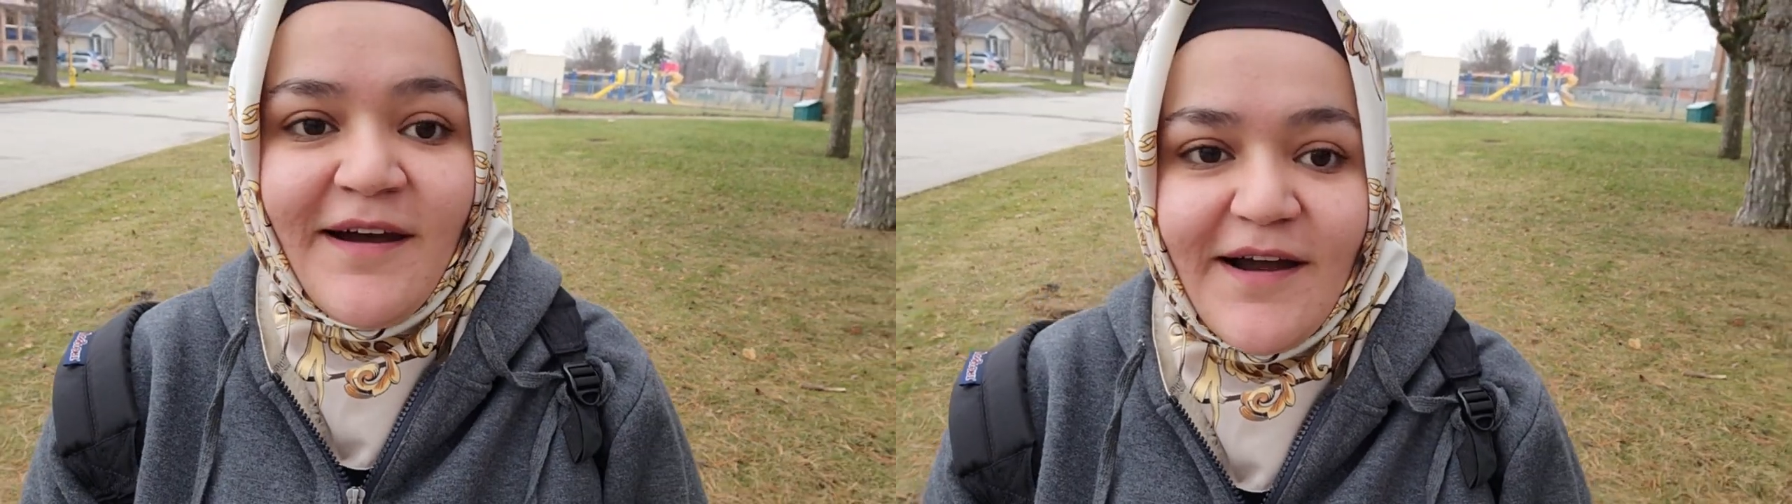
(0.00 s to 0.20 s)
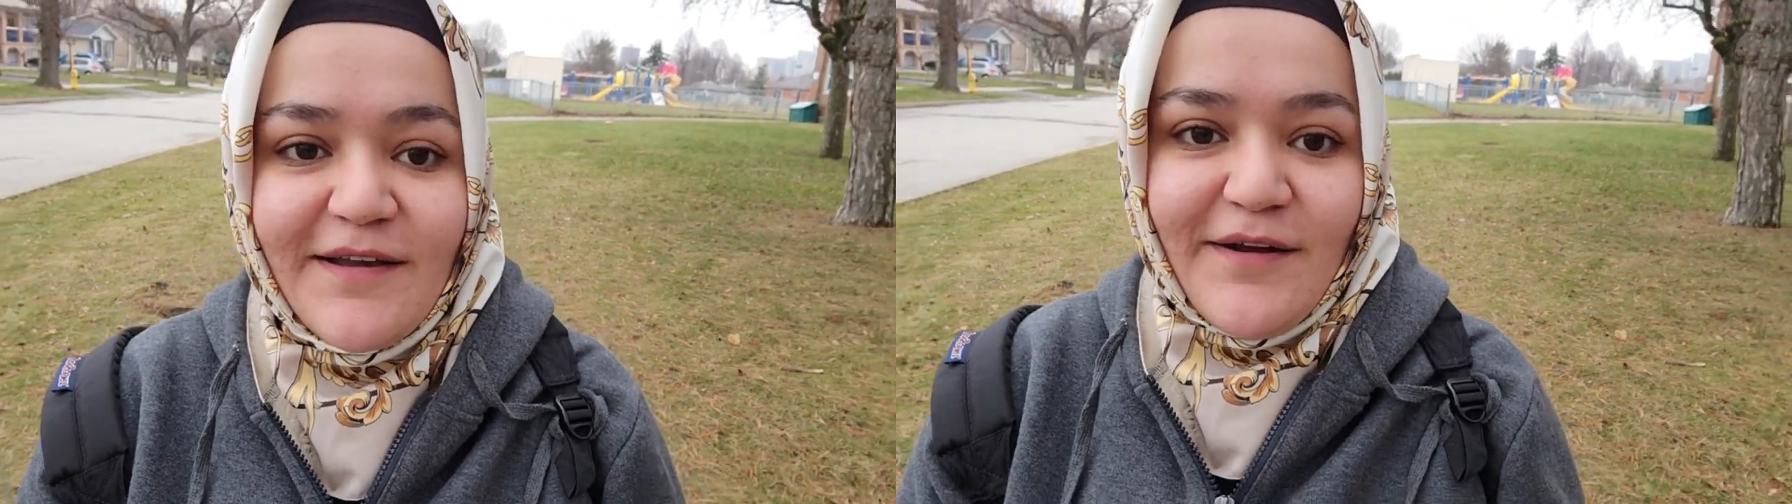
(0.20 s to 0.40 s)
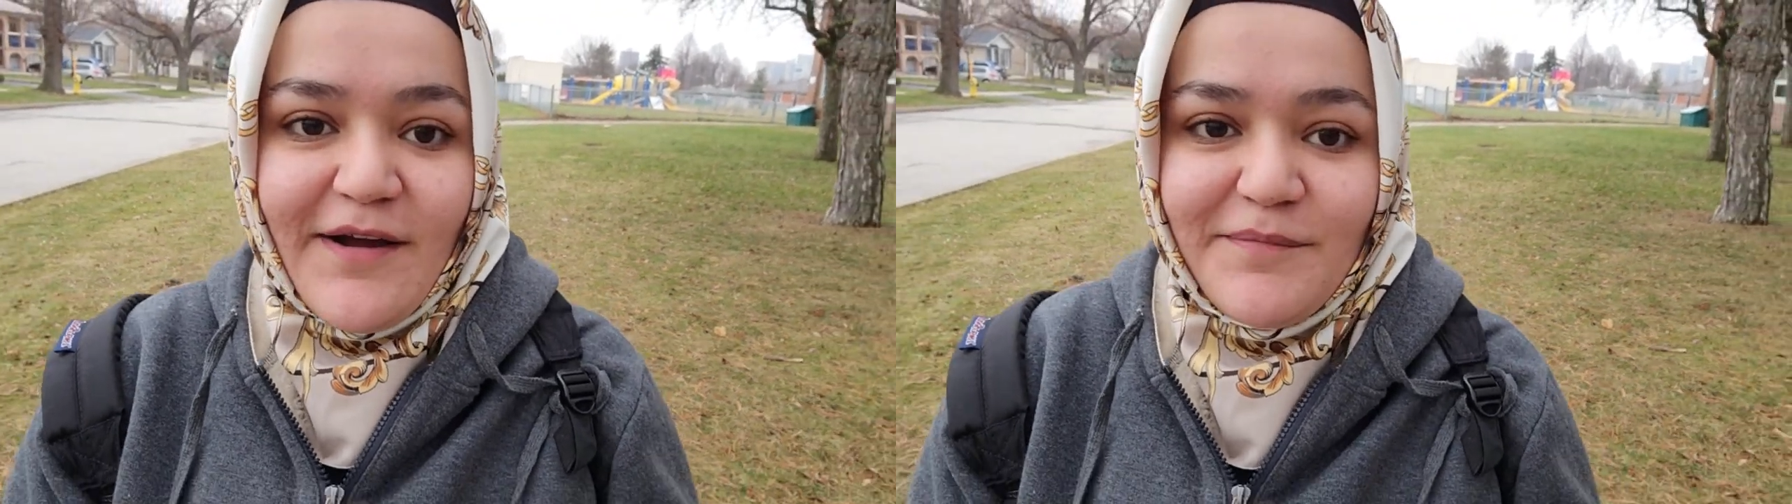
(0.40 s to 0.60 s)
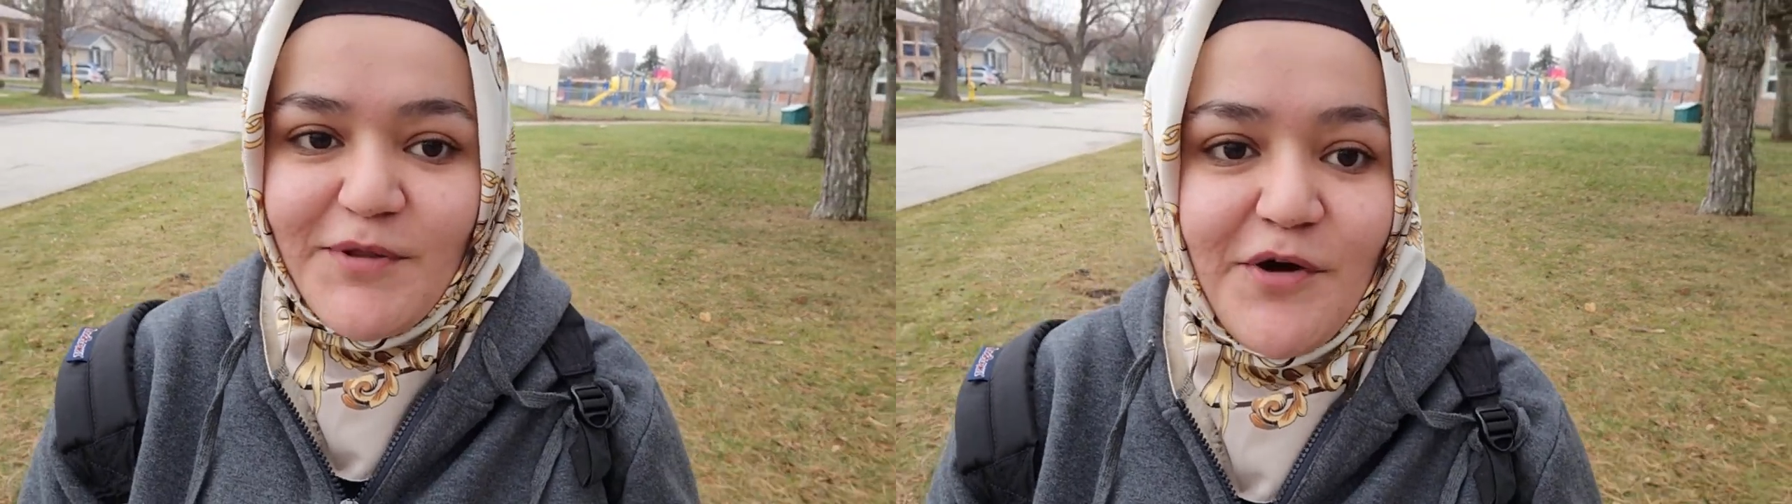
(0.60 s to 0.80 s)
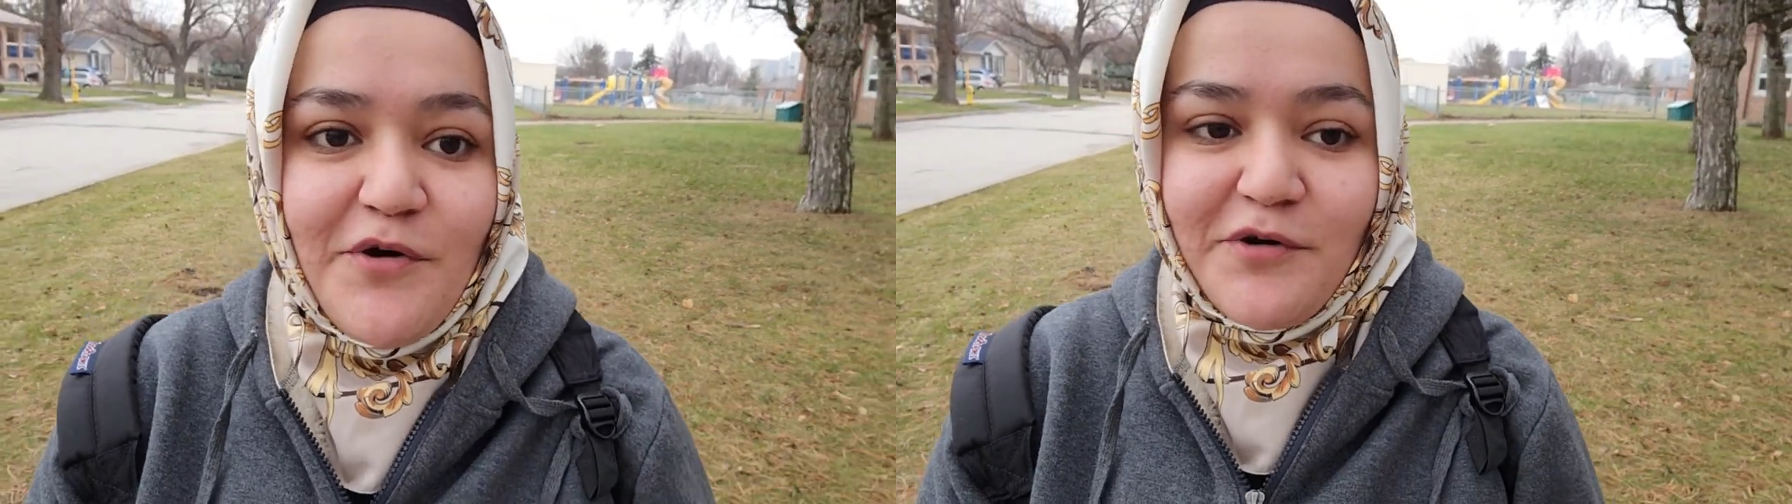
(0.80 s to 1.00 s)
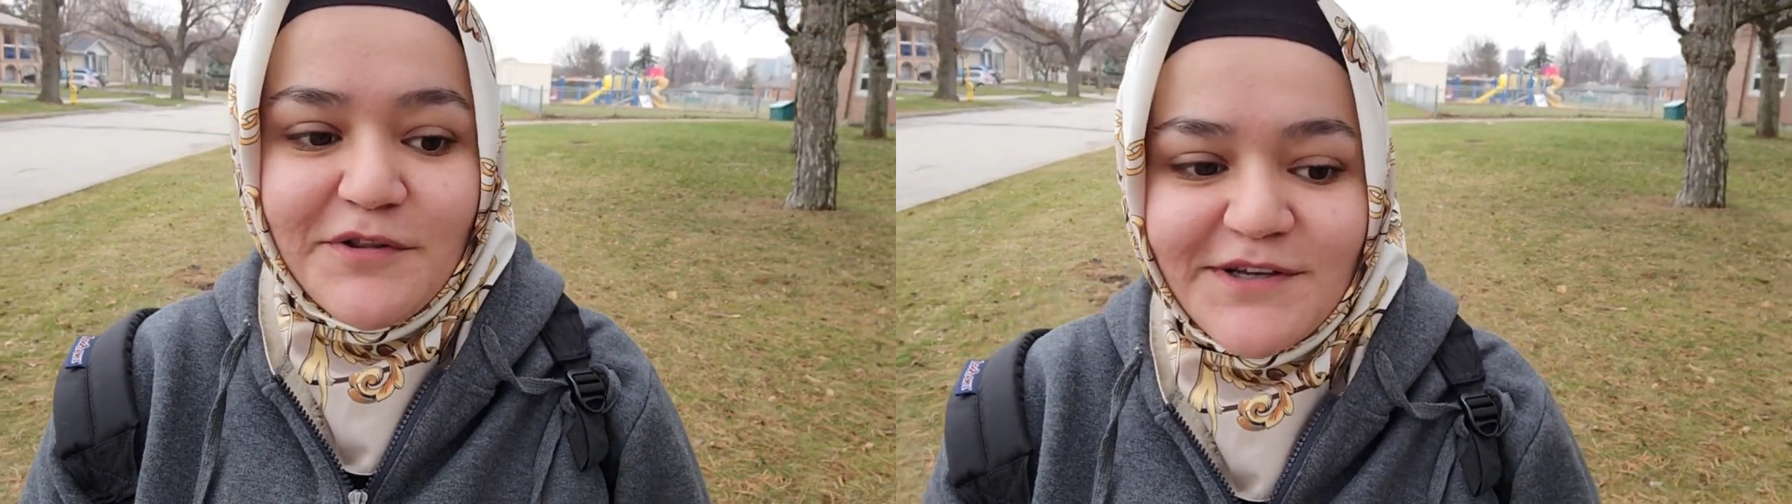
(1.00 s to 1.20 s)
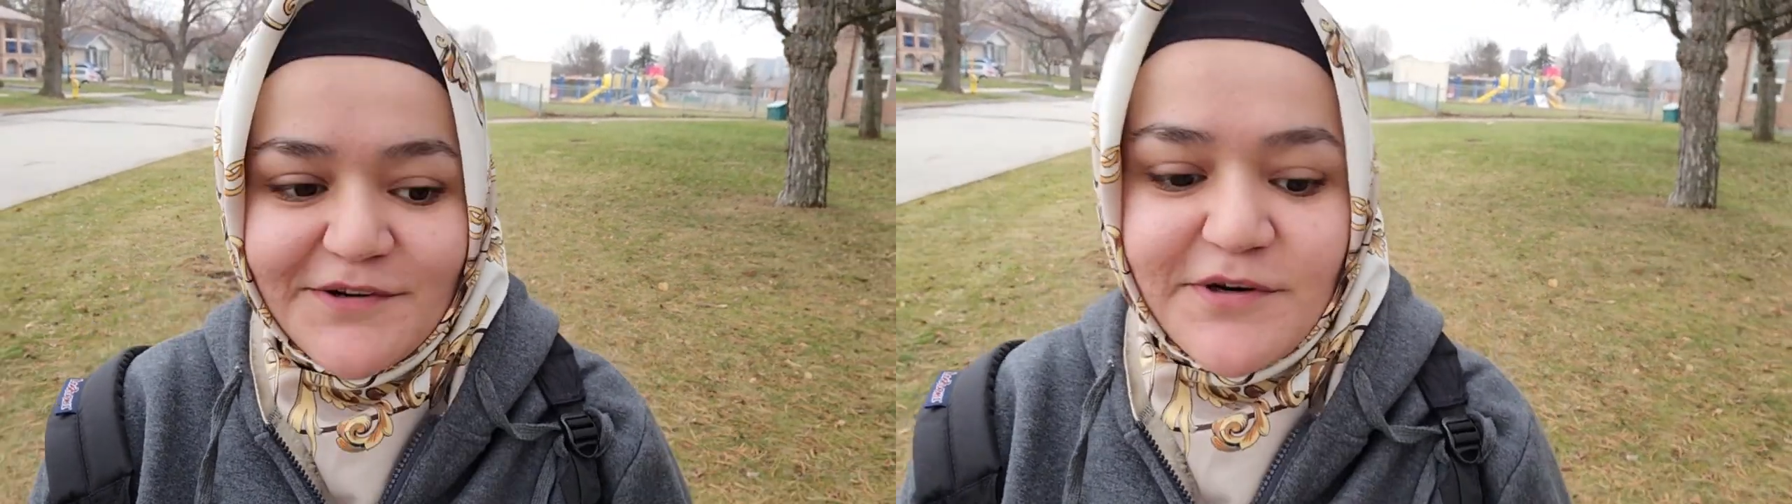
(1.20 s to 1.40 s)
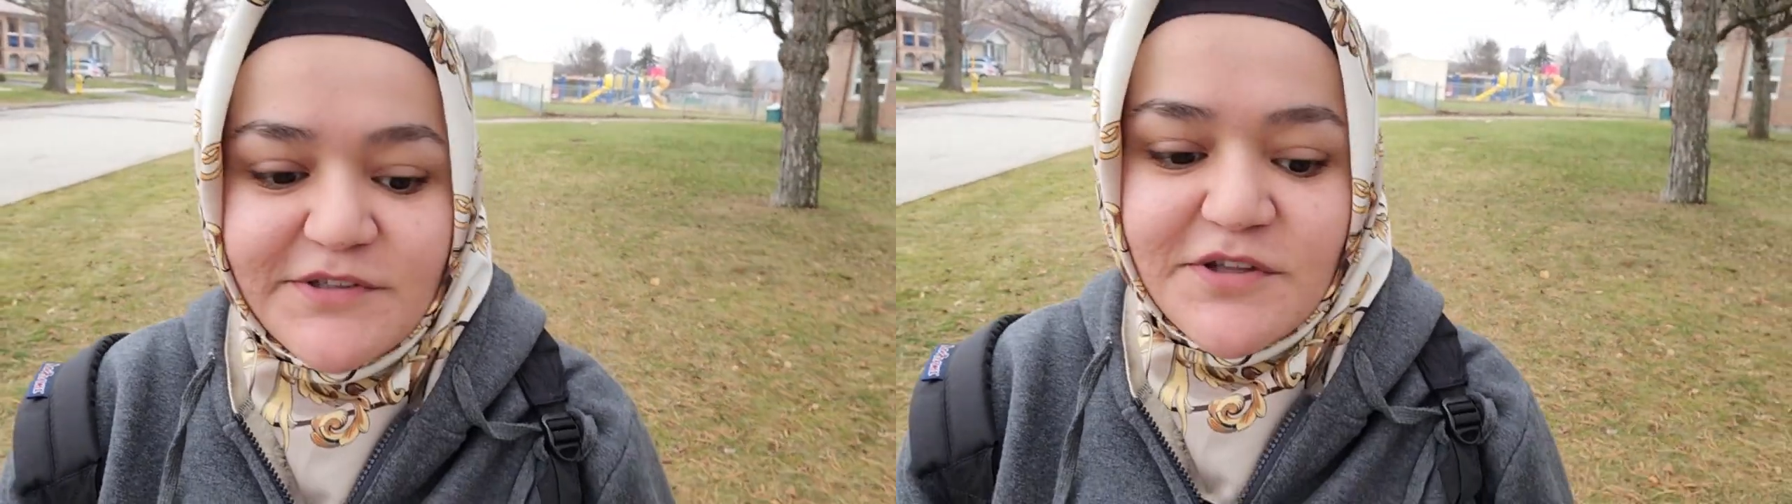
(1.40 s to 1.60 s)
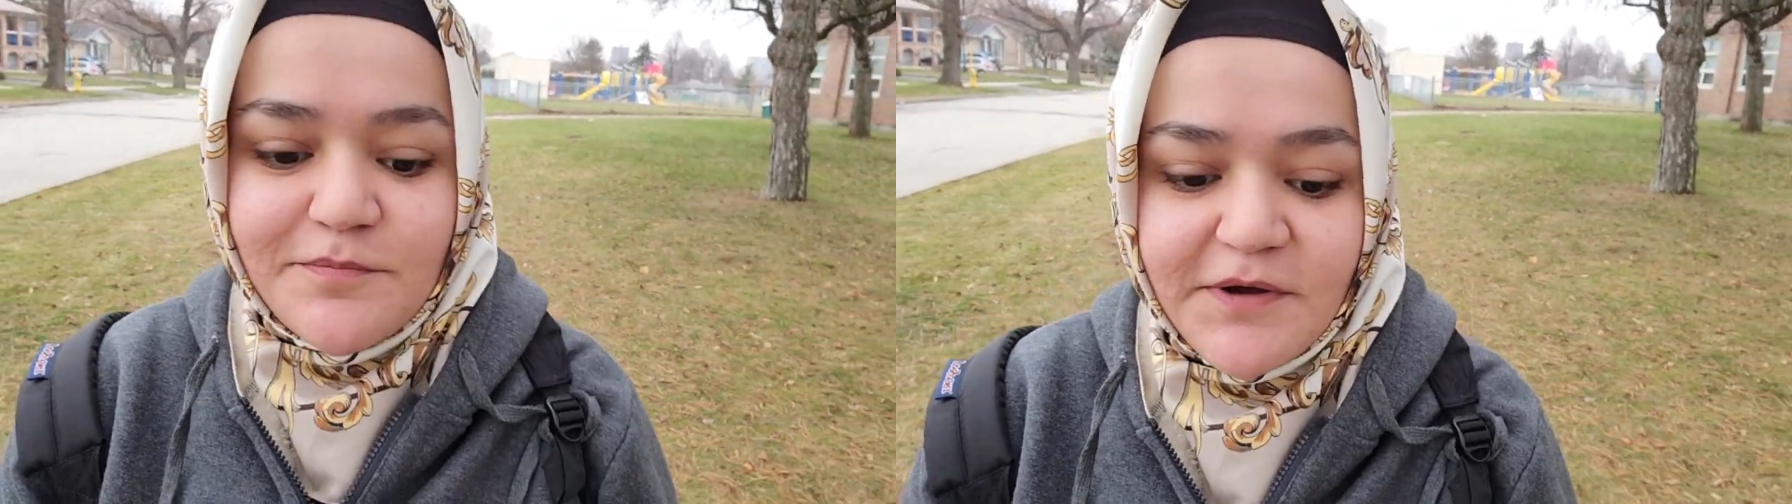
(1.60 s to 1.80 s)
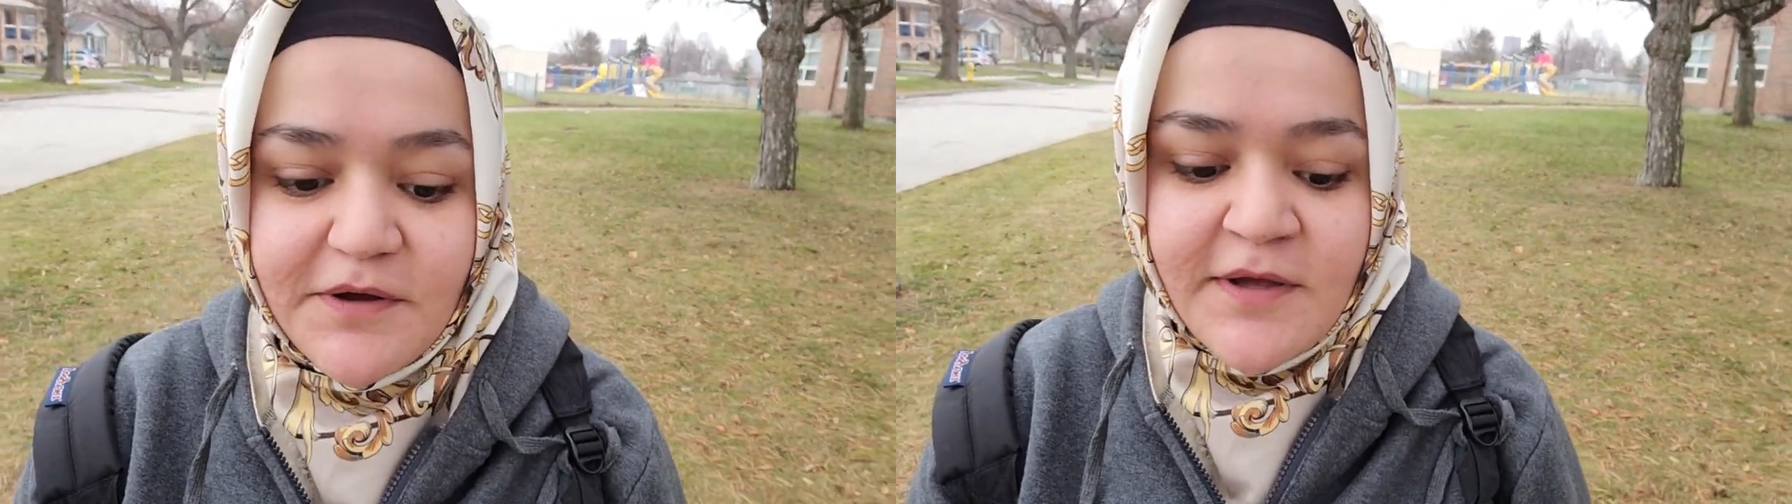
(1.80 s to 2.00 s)
I'm not holding grudges,
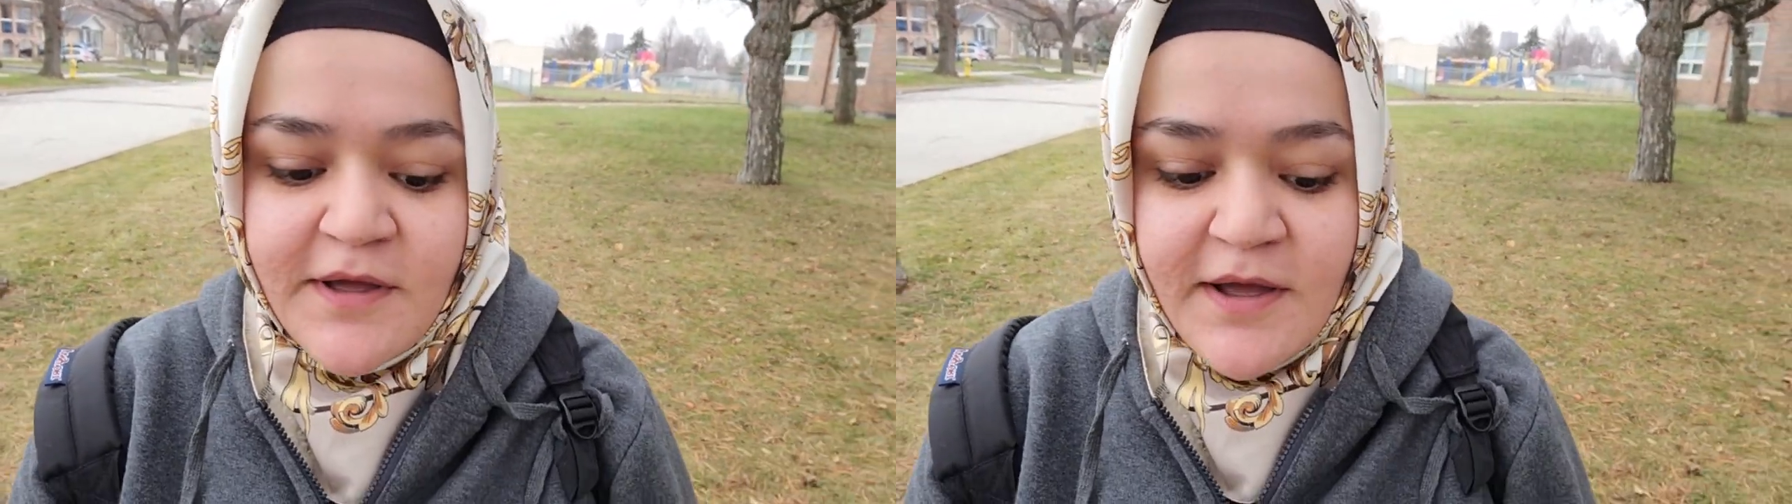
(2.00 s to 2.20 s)
but